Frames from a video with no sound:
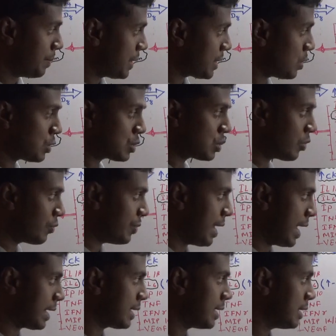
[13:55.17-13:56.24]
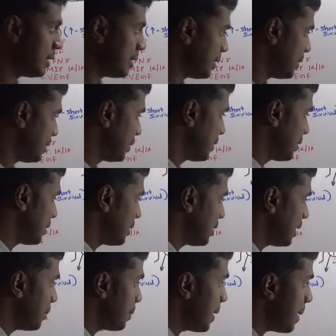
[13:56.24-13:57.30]
Because of that,
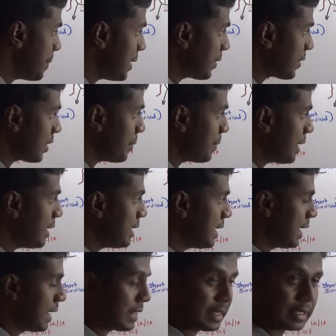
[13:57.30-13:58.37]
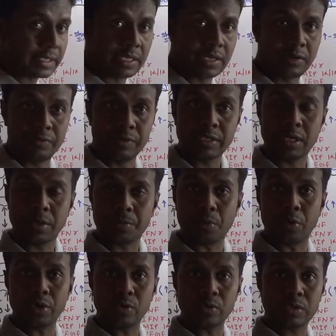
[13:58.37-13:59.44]
inflammatory mediators which
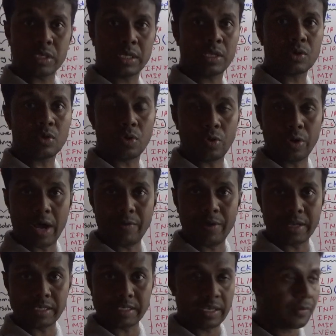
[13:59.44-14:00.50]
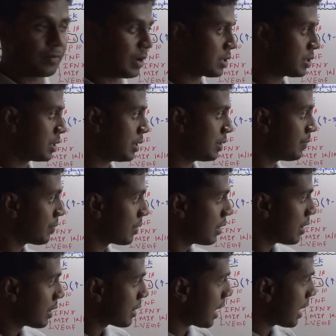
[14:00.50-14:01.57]
produce in the coronavirus infection
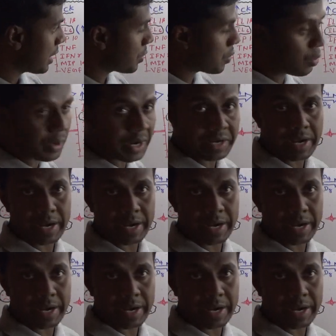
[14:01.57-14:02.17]
can go and